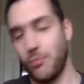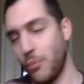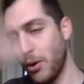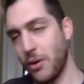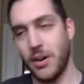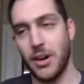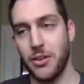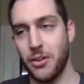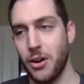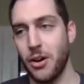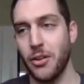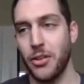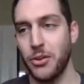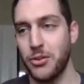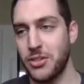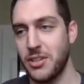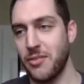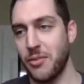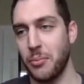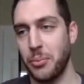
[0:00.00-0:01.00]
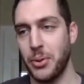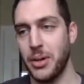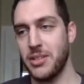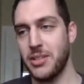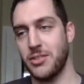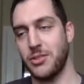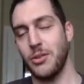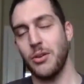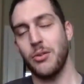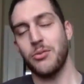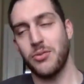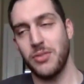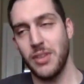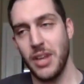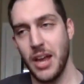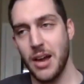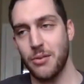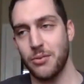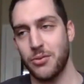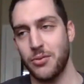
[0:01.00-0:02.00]
went around to all those different places. So it
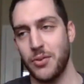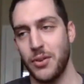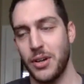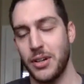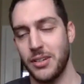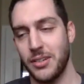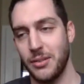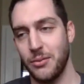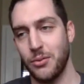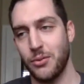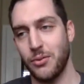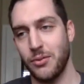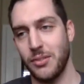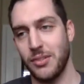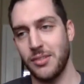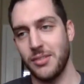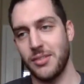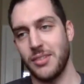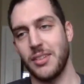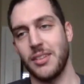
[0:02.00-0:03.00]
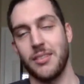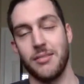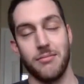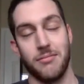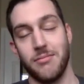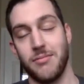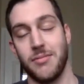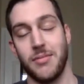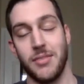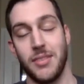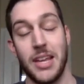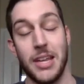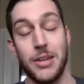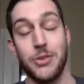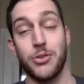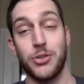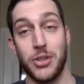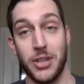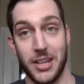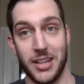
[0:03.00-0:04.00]
was fun. It was
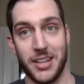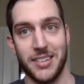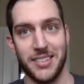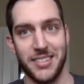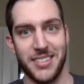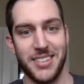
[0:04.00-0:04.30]
interesting.